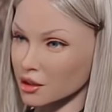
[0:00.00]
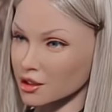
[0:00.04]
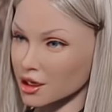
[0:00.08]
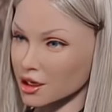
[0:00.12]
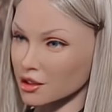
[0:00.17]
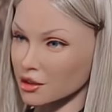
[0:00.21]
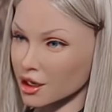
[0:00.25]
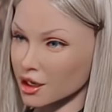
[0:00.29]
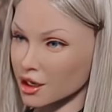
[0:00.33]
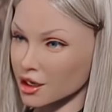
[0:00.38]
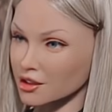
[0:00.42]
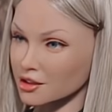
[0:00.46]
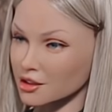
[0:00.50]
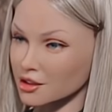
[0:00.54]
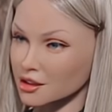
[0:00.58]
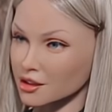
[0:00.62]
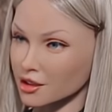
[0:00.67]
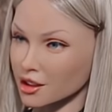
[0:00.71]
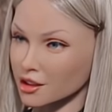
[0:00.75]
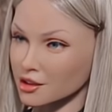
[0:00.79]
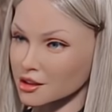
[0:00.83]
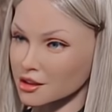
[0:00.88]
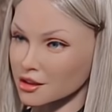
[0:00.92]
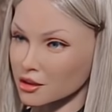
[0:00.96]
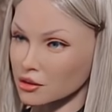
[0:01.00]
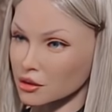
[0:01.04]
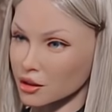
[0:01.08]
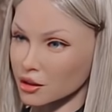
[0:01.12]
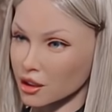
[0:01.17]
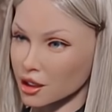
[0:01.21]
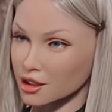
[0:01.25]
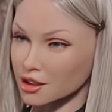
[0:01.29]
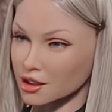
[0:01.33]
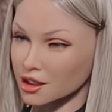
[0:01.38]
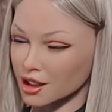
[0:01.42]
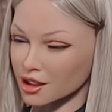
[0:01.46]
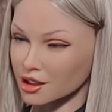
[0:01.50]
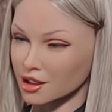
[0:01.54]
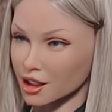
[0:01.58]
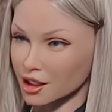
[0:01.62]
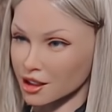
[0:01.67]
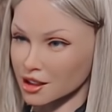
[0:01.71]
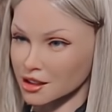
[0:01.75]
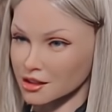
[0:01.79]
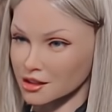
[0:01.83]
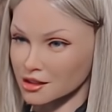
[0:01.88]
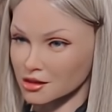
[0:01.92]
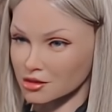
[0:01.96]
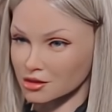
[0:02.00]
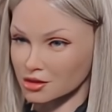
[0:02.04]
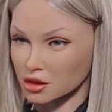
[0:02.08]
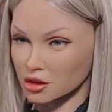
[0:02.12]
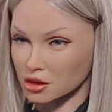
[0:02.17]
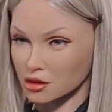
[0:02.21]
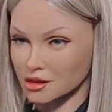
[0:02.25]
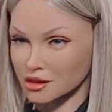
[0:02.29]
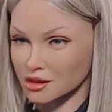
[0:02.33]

I can engage in lively conversations,